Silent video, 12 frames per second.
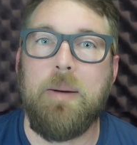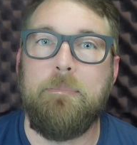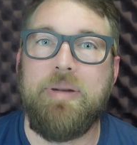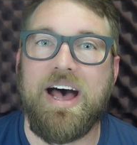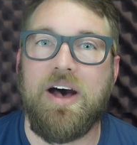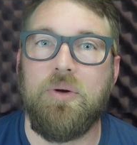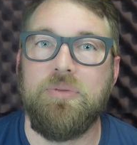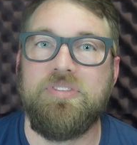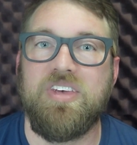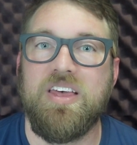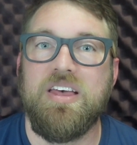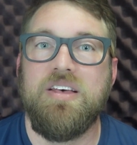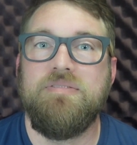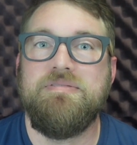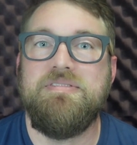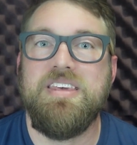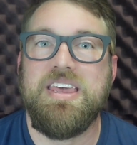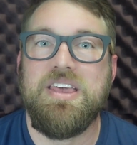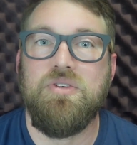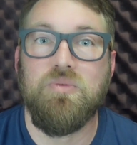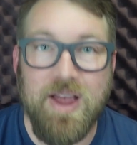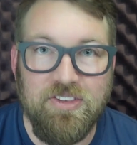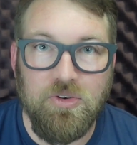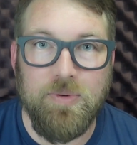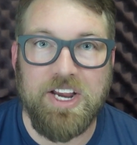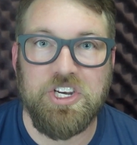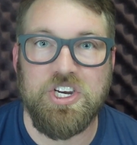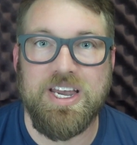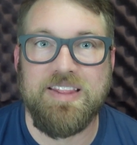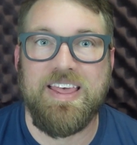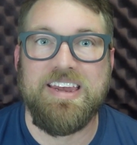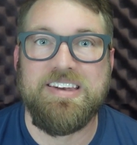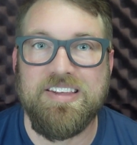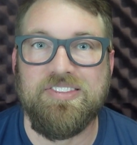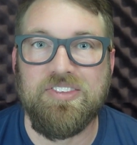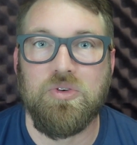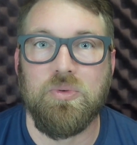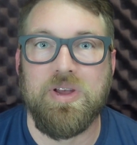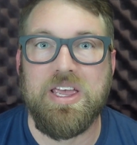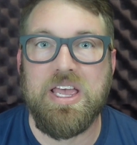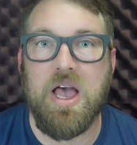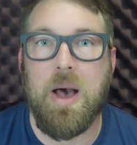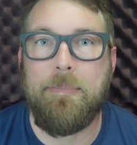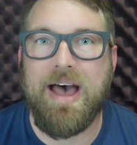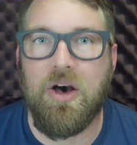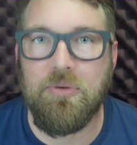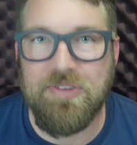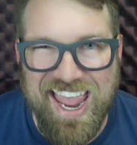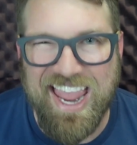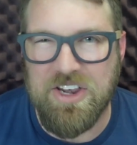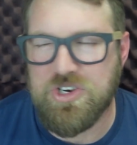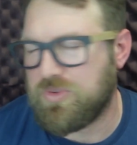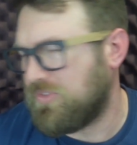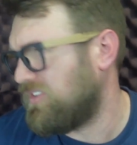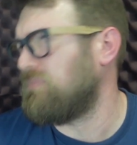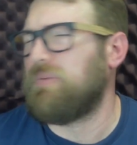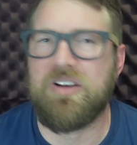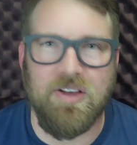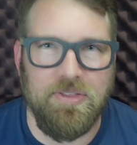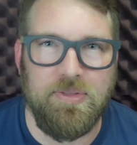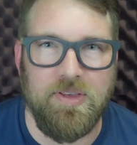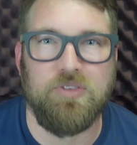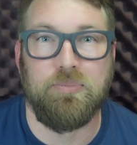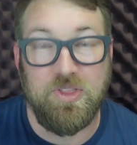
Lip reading: about the resurrection, and they disagree about angels, among other things.